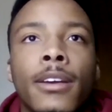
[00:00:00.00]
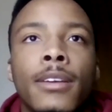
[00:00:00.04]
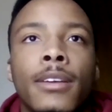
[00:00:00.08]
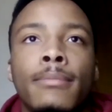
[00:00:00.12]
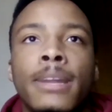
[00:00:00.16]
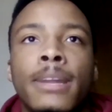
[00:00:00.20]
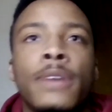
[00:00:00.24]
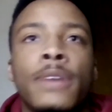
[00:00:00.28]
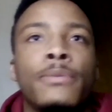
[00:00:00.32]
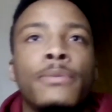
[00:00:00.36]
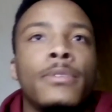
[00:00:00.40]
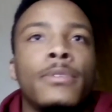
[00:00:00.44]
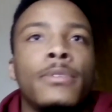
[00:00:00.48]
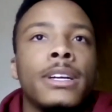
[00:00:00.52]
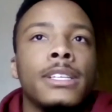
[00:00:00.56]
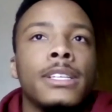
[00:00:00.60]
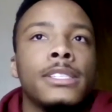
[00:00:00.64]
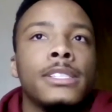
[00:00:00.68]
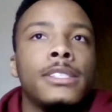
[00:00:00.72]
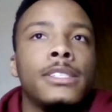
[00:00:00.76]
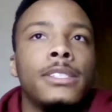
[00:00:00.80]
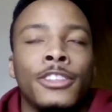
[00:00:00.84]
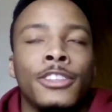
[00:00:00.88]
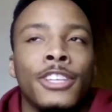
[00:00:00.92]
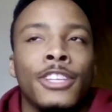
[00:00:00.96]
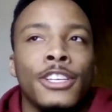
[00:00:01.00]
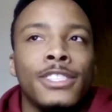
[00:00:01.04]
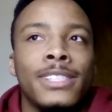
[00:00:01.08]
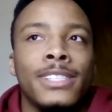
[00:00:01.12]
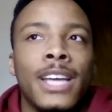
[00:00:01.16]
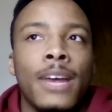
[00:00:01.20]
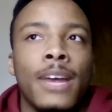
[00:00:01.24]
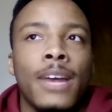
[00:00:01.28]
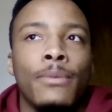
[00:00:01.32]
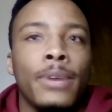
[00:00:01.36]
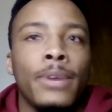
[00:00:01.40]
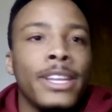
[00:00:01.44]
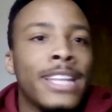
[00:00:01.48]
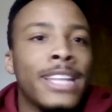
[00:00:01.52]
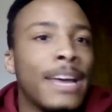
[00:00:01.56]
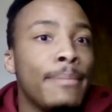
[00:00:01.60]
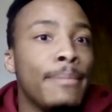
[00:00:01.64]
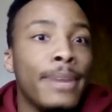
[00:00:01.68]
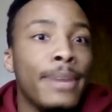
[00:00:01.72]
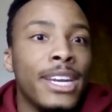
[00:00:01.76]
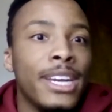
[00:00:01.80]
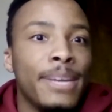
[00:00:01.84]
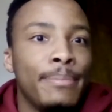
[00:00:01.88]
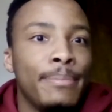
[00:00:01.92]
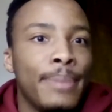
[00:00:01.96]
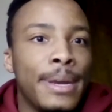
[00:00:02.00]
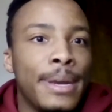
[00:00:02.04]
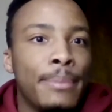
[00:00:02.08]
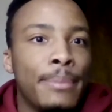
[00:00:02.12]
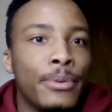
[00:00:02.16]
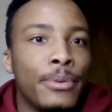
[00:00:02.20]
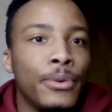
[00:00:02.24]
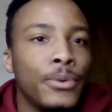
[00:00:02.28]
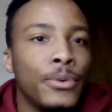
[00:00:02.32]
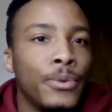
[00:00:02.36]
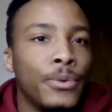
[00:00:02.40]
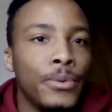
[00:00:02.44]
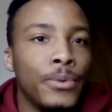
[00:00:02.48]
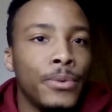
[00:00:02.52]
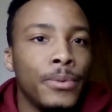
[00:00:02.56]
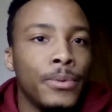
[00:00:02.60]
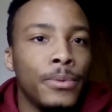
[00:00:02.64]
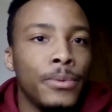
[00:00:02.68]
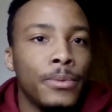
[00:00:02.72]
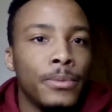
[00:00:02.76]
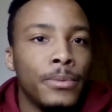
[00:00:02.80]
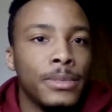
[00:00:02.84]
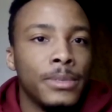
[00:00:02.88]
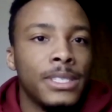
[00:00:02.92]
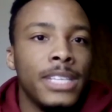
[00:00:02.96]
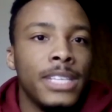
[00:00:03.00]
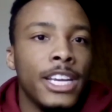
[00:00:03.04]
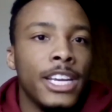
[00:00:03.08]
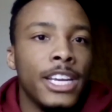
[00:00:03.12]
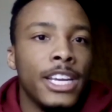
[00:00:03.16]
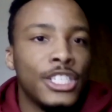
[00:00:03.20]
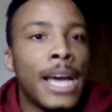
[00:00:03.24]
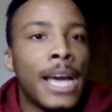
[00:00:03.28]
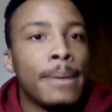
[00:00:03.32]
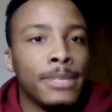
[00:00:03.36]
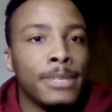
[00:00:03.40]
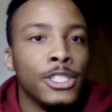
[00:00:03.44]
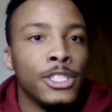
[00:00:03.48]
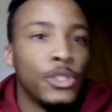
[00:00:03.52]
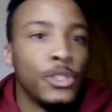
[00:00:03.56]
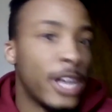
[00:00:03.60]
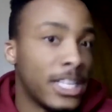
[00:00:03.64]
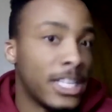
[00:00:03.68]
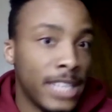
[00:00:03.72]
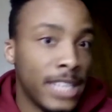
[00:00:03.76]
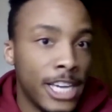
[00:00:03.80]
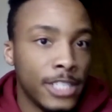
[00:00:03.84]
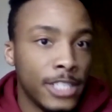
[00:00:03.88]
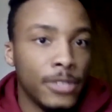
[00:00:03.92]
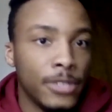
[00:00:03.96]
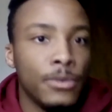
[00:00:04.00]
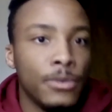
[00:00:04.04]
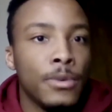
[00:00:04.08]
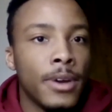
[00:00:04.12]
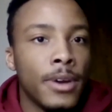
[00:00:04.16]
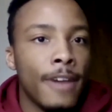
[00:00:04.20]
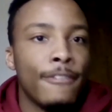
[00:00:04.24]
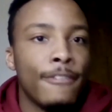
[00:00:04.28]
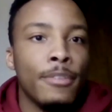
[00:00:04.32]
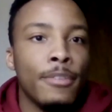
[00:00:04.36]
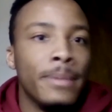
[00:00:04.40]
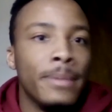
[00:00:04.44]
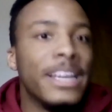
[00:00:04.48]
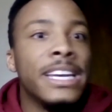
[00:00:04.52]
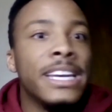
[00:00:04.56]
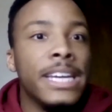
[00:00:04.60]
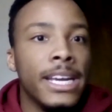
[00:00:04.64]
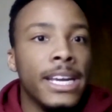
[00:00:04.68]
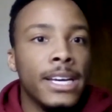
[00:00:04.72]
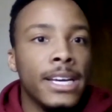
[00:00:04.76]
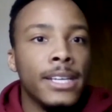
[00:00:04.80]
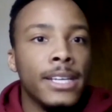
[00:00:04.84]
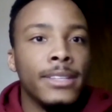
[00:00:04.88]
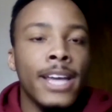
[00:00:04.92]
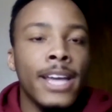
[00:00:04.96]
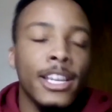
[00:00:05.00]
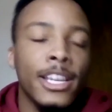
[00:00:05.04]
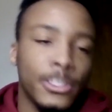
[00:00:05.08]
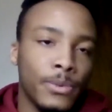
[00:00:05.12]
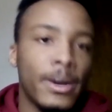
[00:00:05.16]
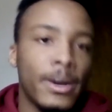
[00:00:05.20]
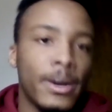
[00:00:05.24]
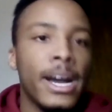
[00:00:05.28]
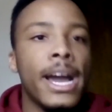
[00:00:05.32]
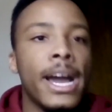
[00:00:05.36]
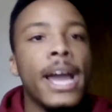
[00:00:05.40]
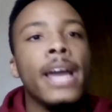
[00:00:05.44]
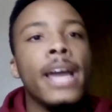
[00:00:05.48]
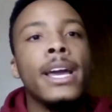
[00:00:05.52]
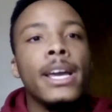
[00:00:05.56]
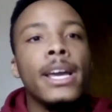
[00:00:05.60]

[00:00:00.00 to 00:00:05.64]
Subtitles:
I'm like, well, because there's not really that many people who seek jobs in translation who come from India. That's why.